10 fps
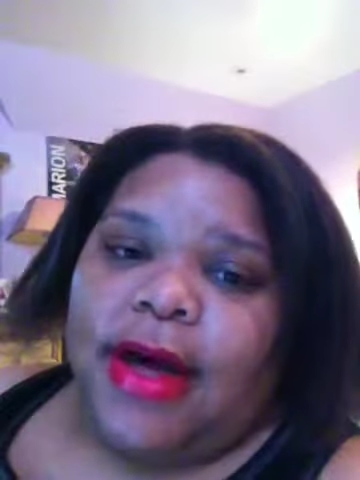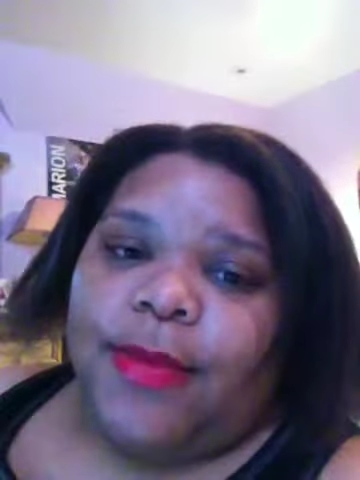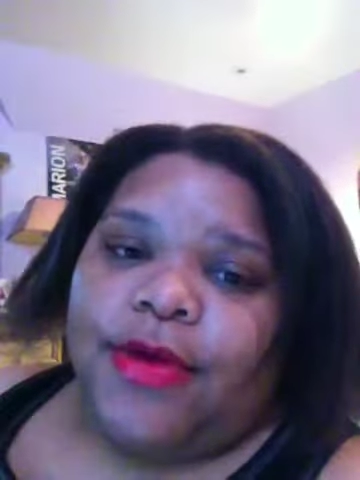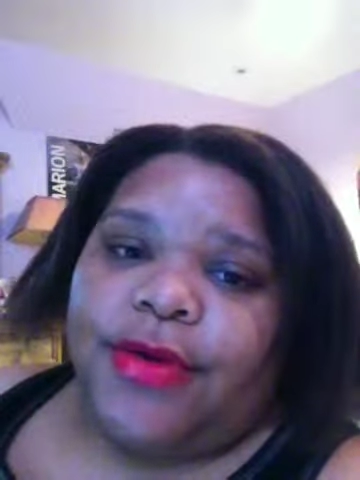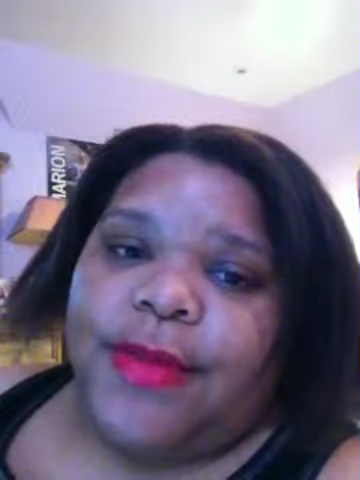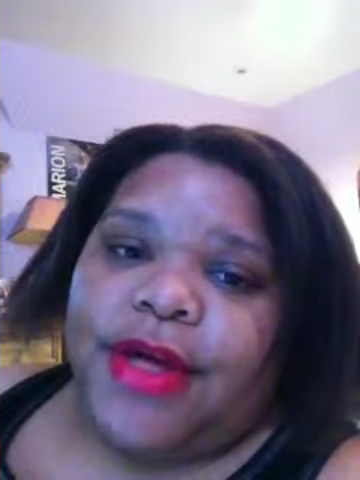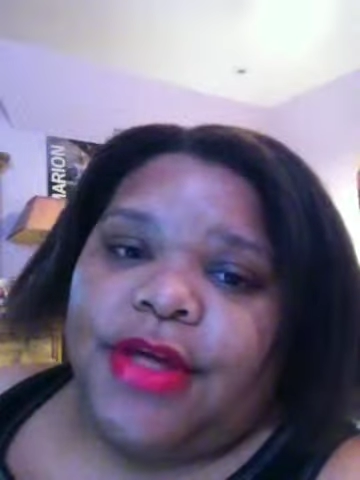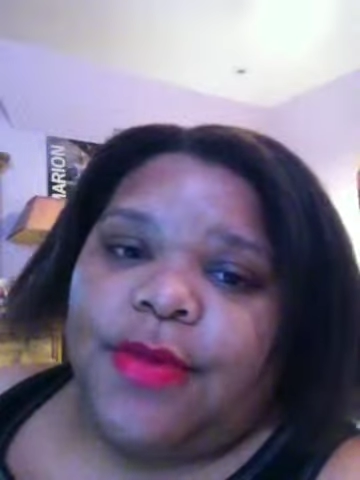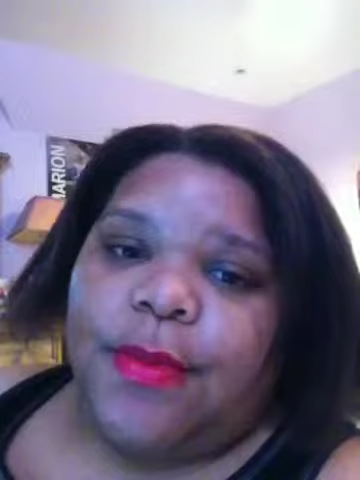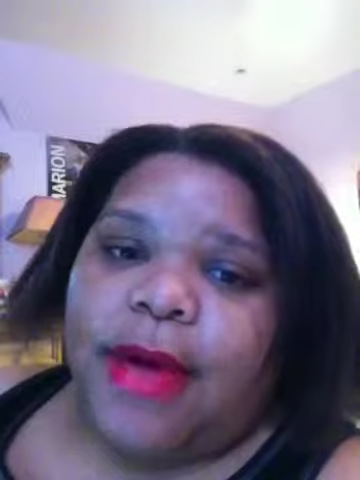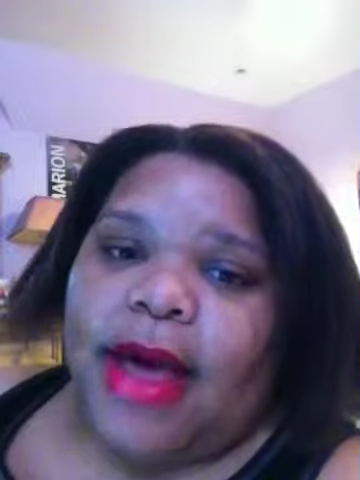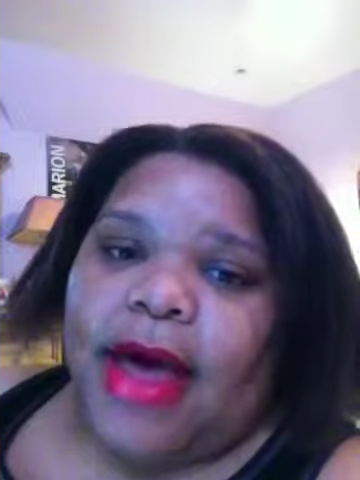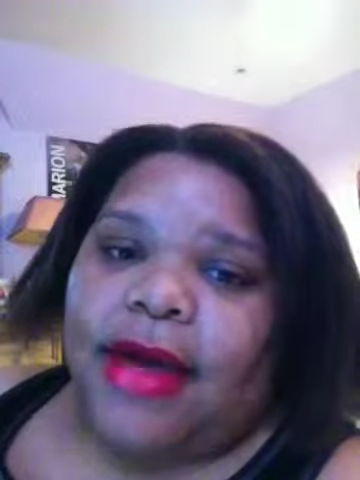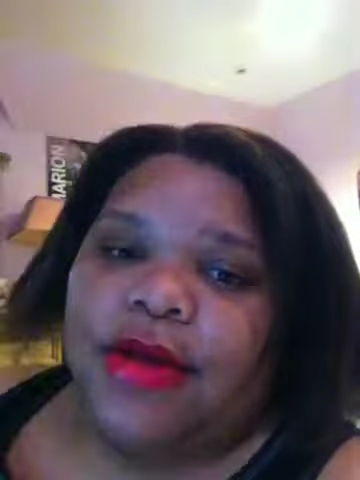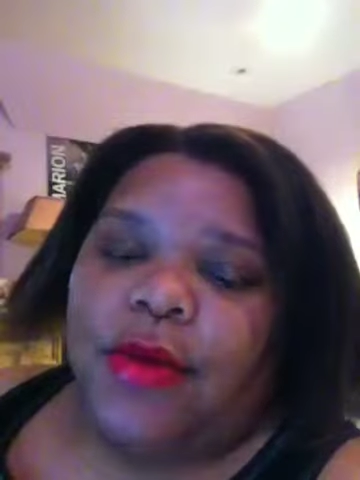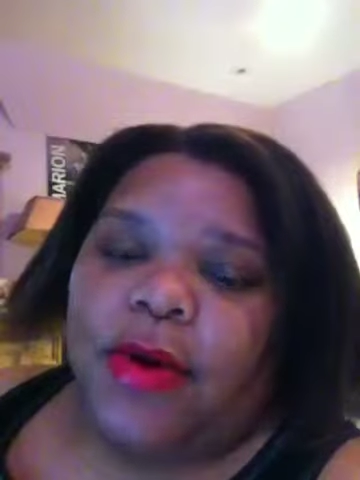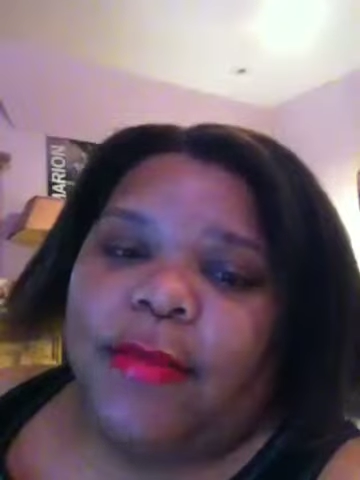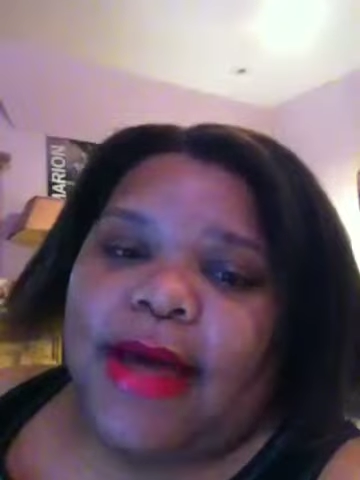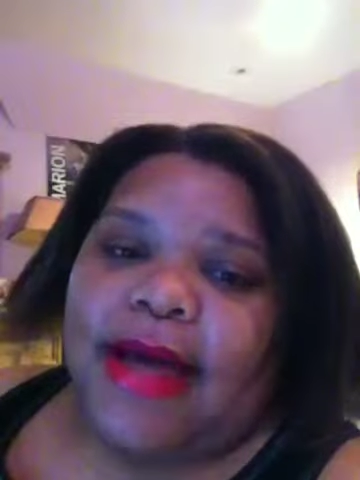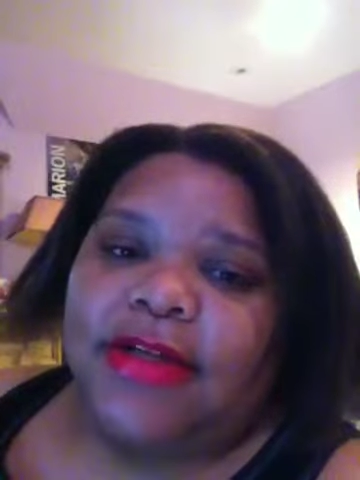I'm gonna make you mine, you are
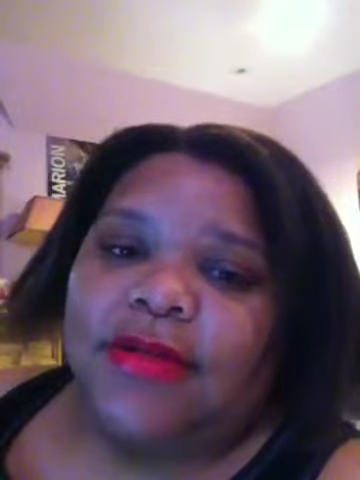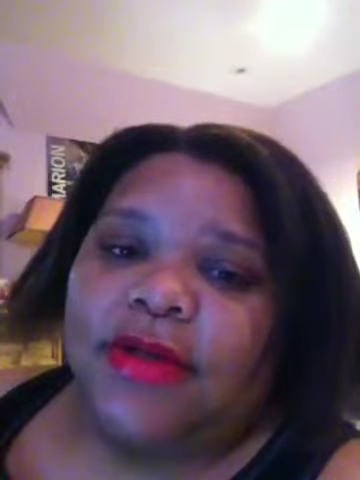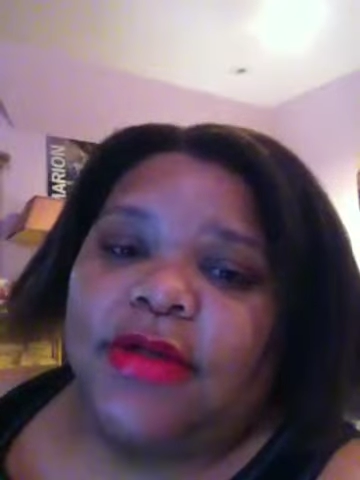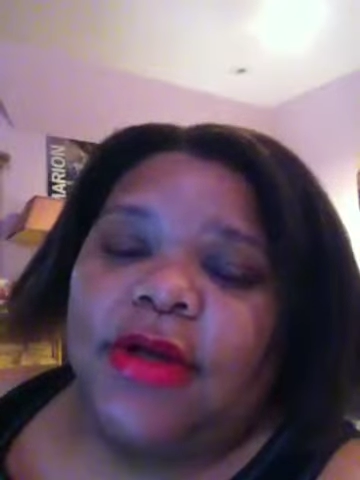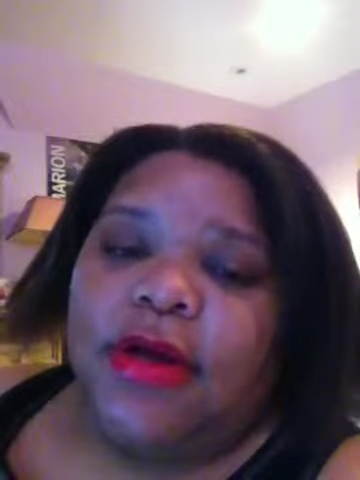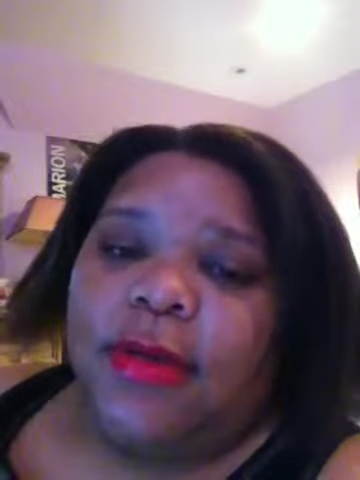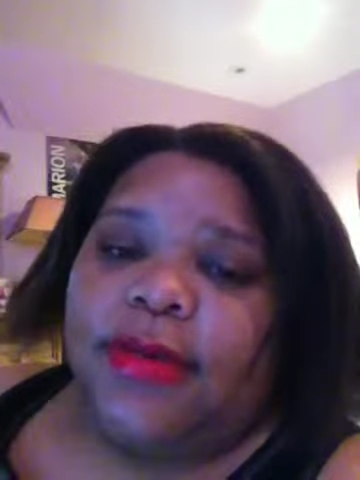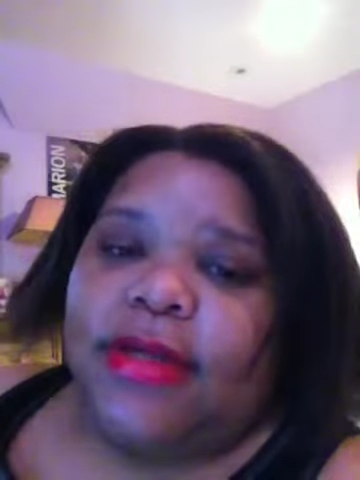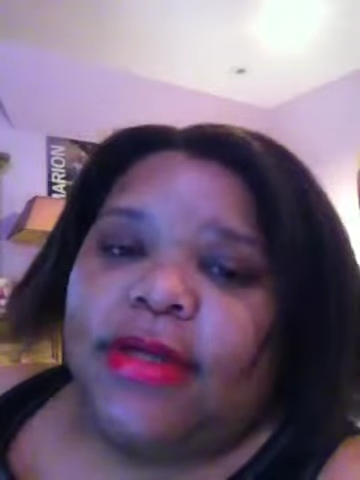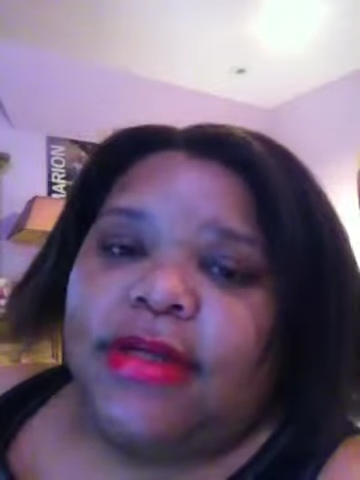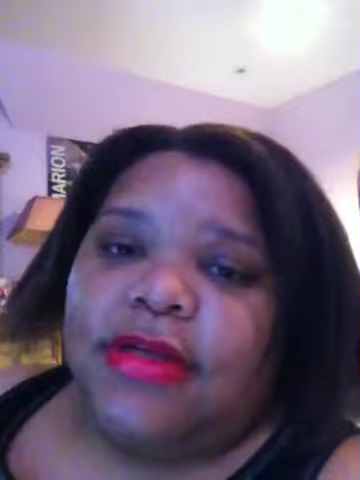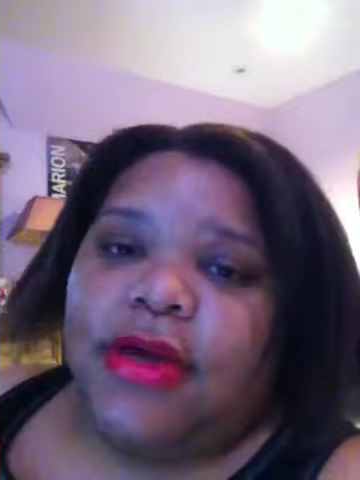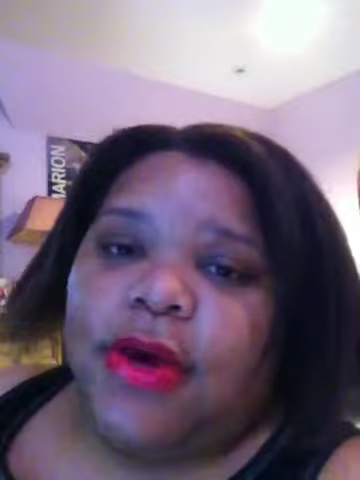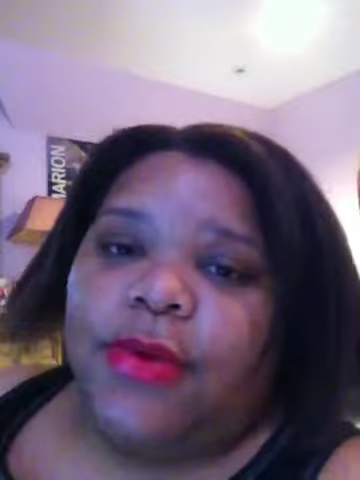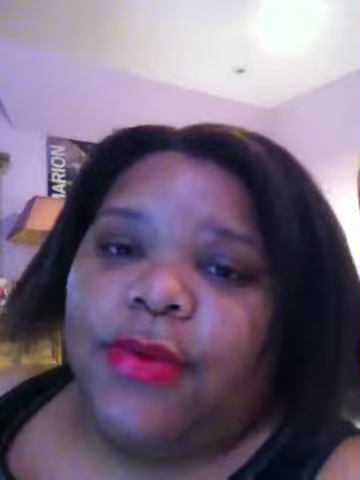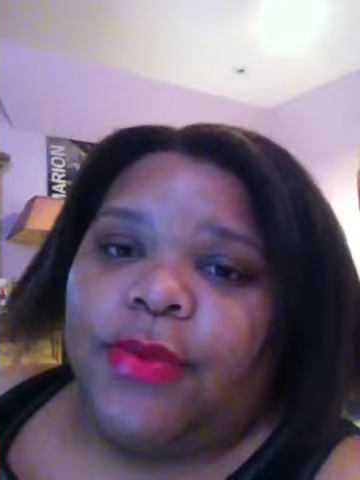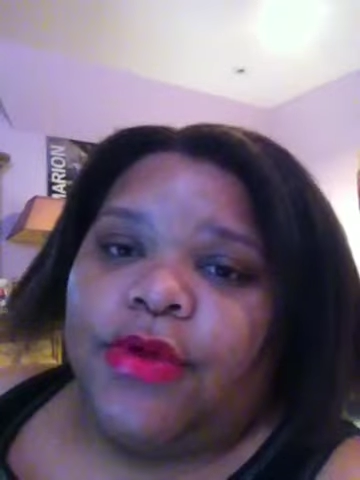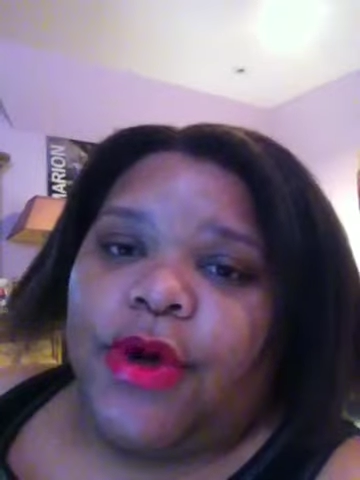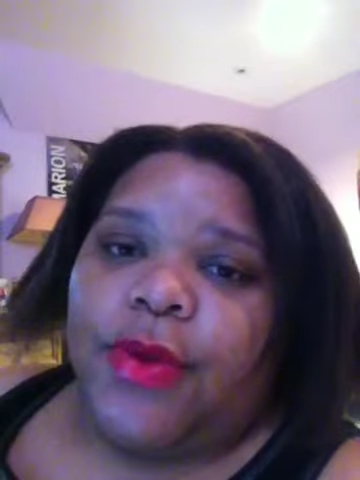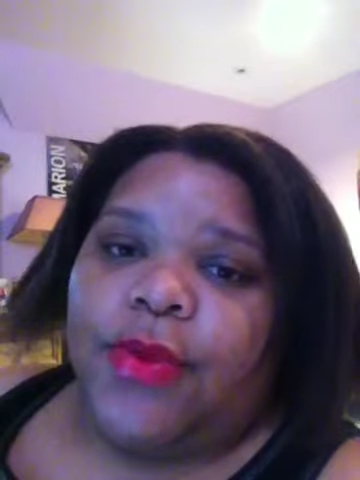mine. She goes, please
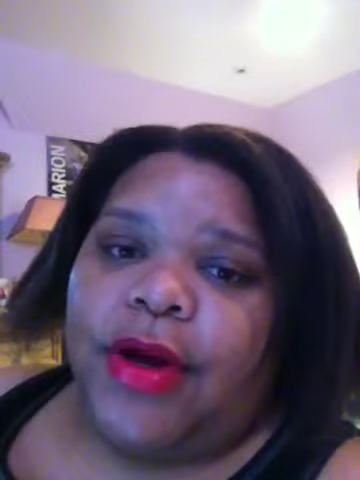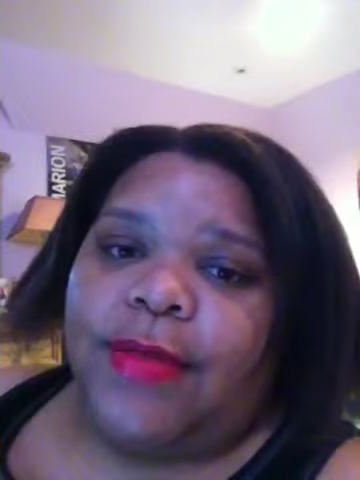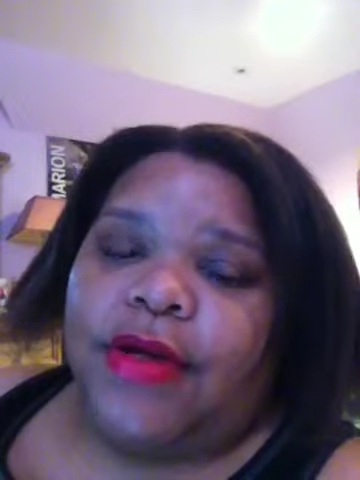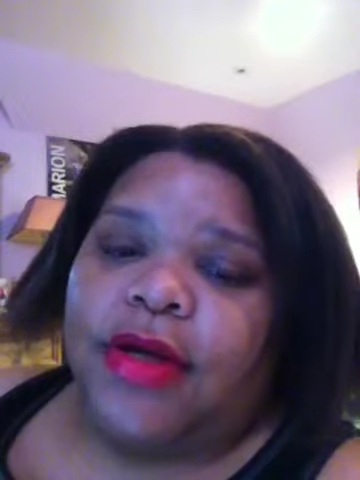don't rape me.